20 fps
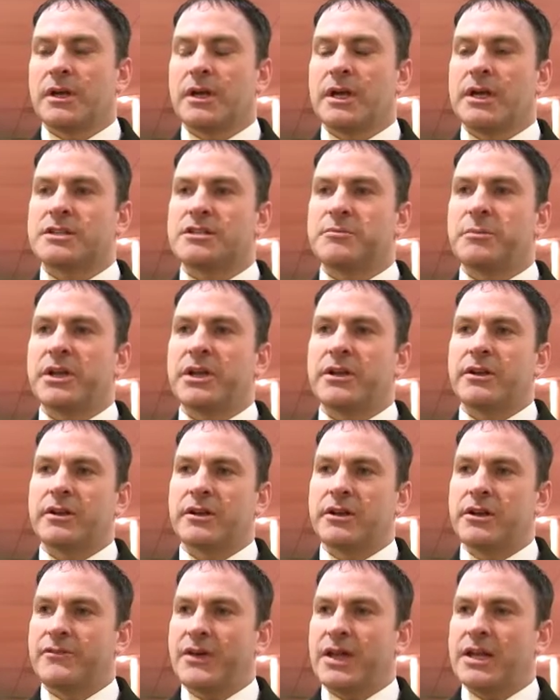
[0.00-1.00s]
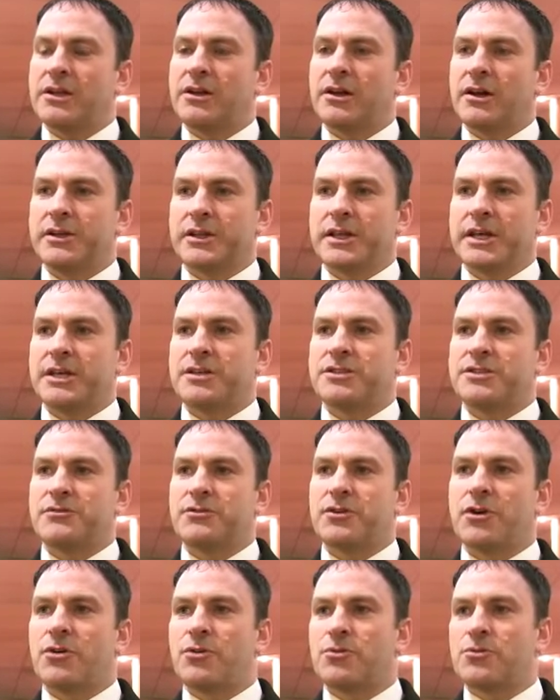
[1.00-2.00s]
Yes, I mean, an event like this,
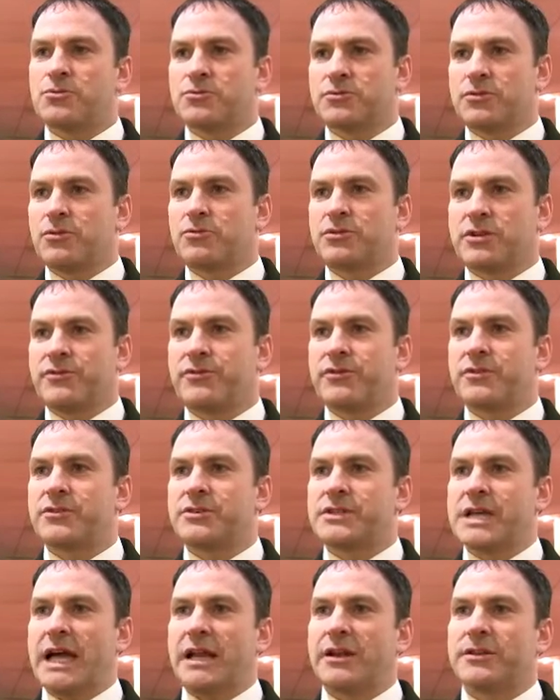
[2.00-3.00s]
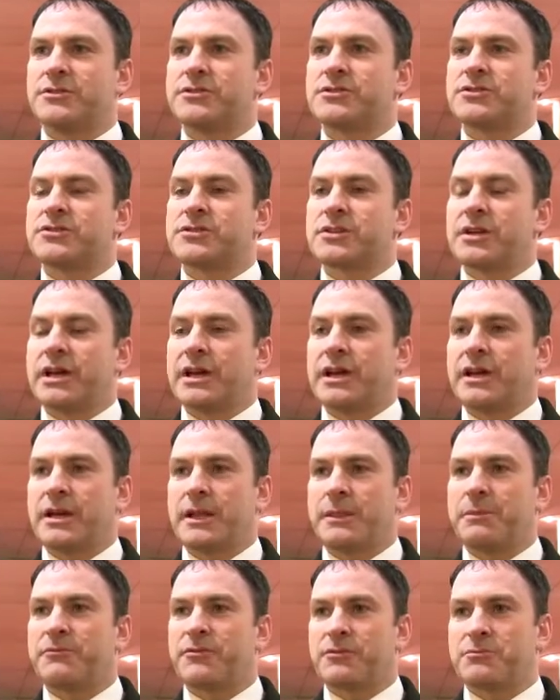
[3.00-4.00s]
you've got all different talents,
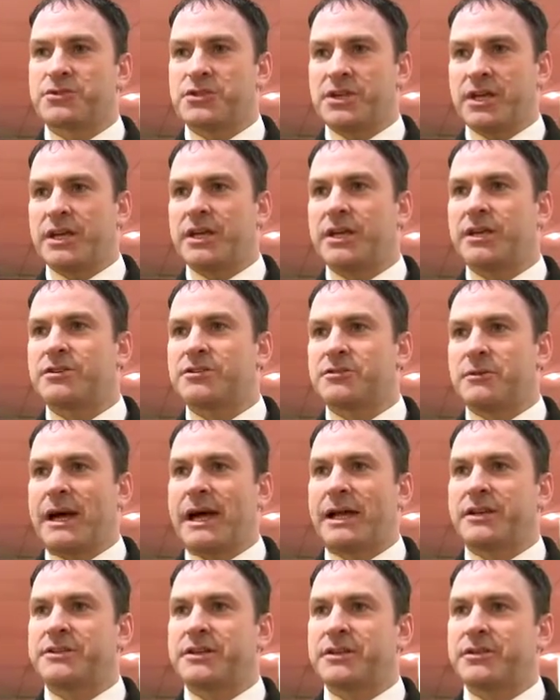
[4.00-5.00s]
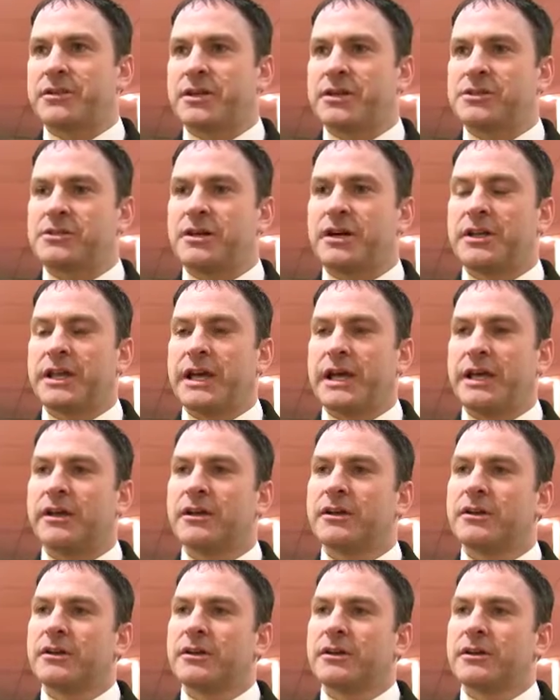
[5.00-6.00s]
from singing to acting, things like that.
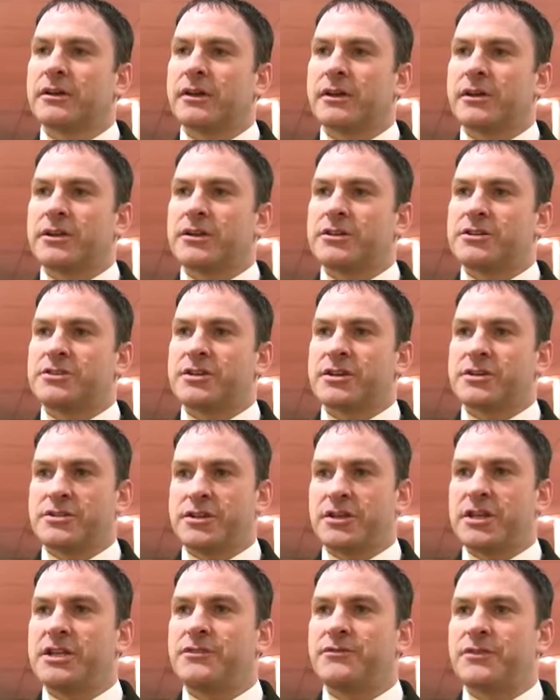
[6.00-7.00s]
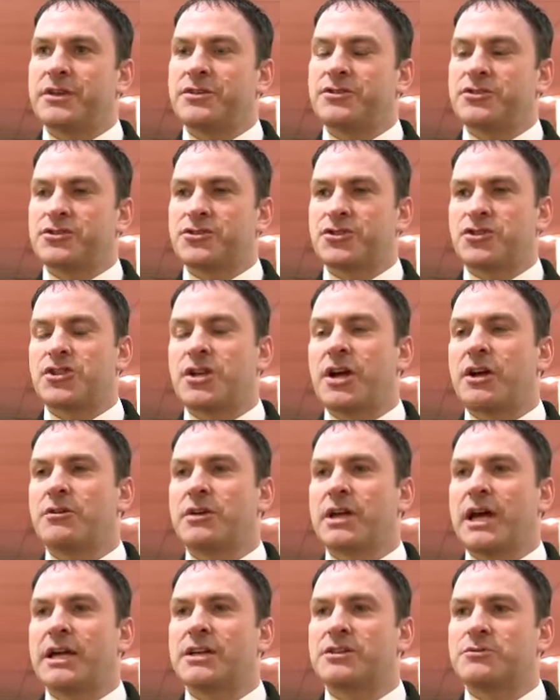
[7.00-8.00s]
And it's an evening just to
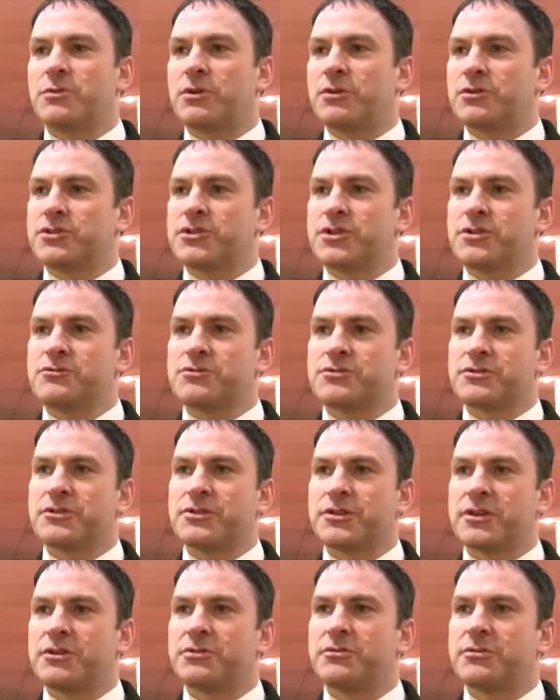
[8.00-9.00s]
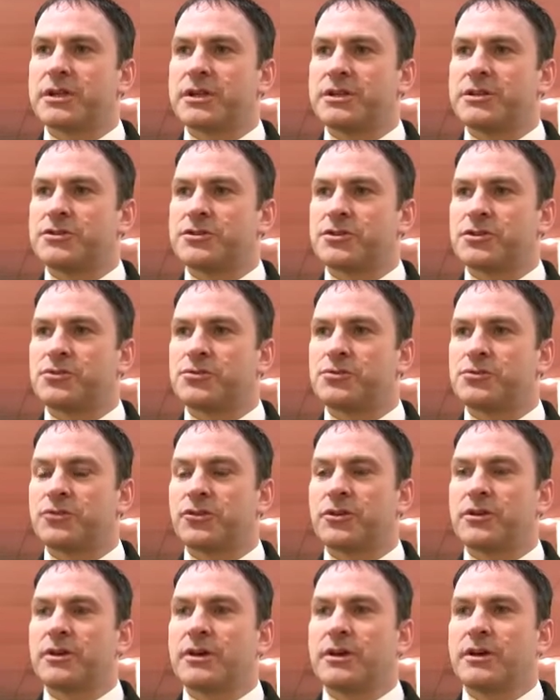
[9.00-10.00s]
showcase what the children do in the
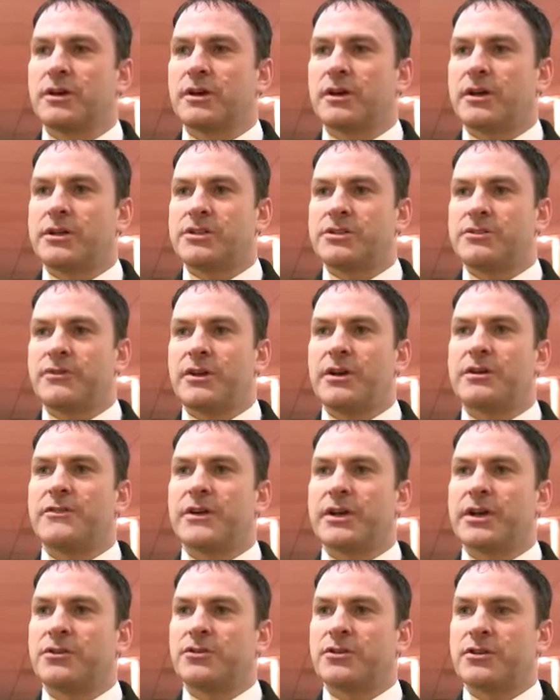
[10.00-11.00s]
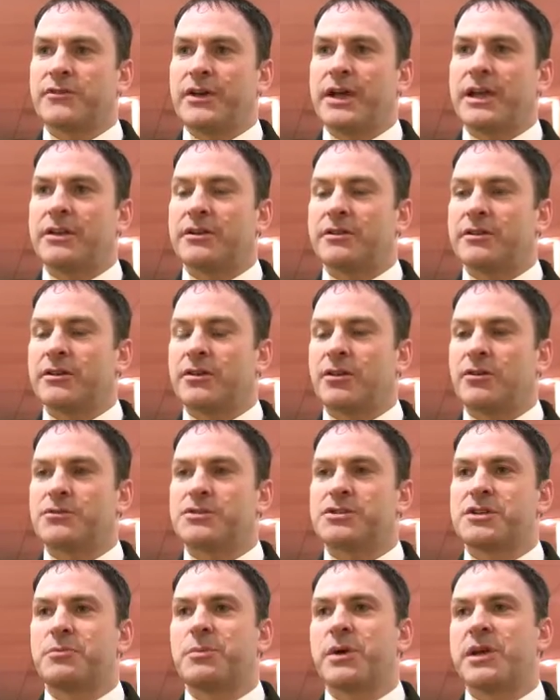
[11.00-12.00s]
schools. And it's a very, very good event. And
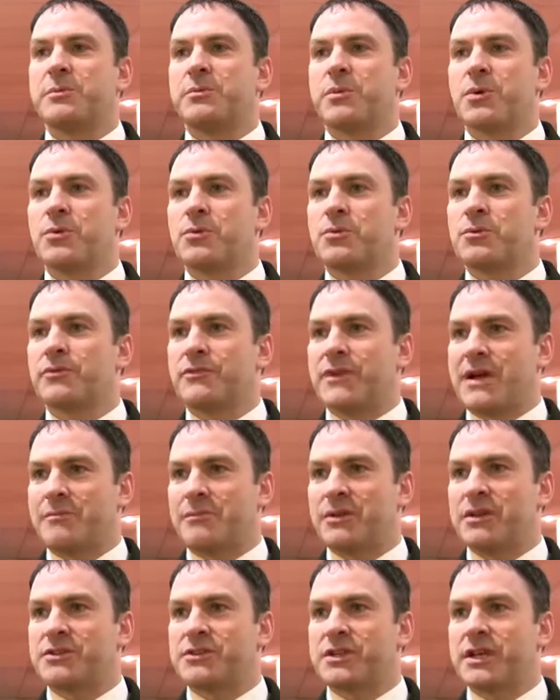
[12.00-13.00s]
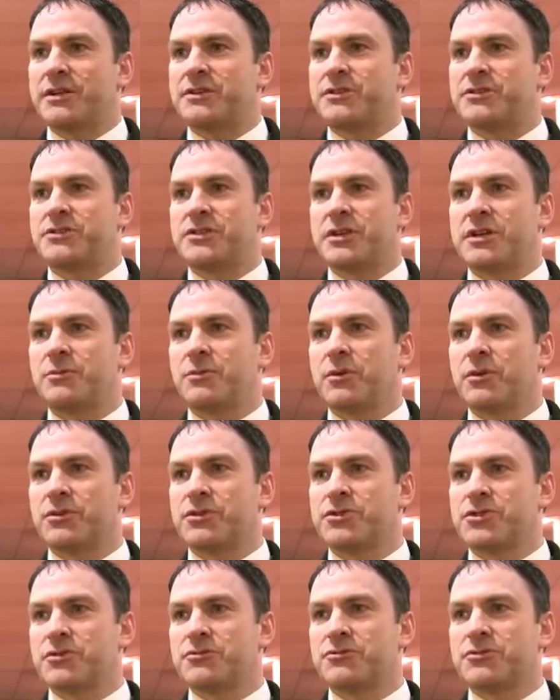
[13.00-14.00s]
obviously people, families get to see what
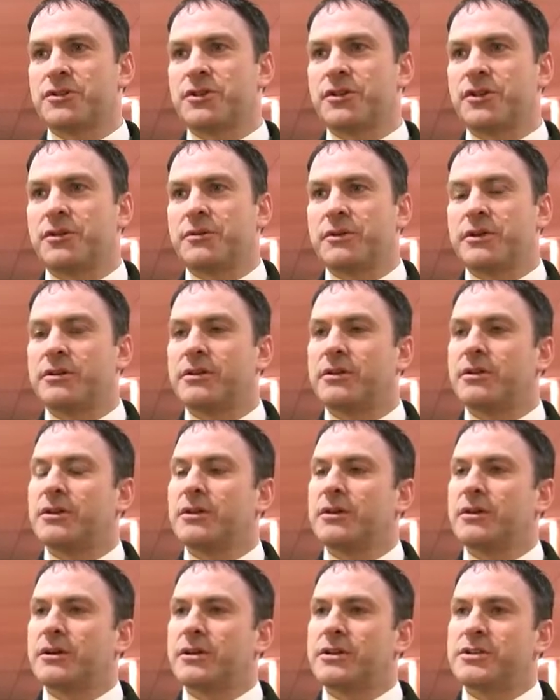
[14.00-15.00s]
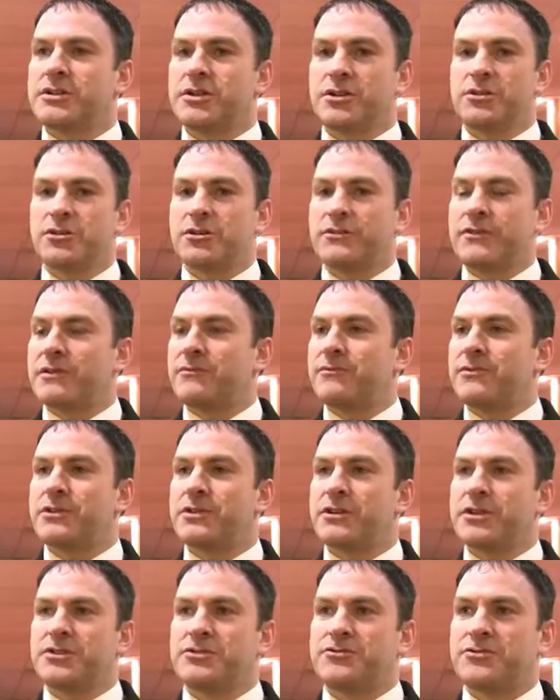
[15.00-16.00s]
the children are doing. And it's a good event for
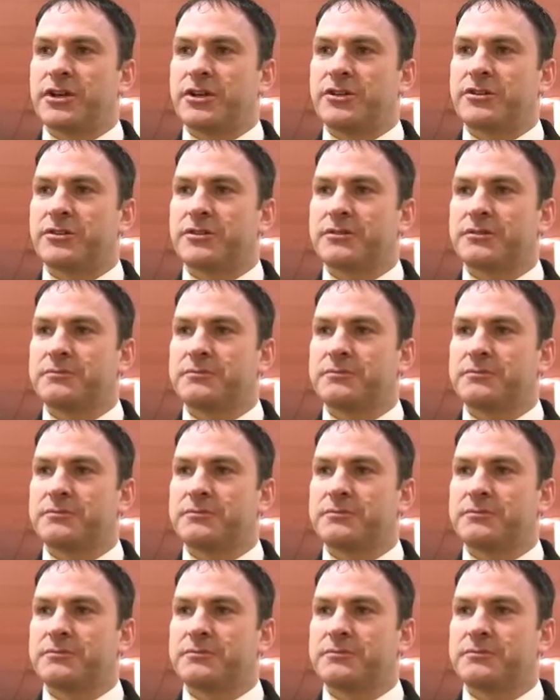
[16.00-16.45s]
the district.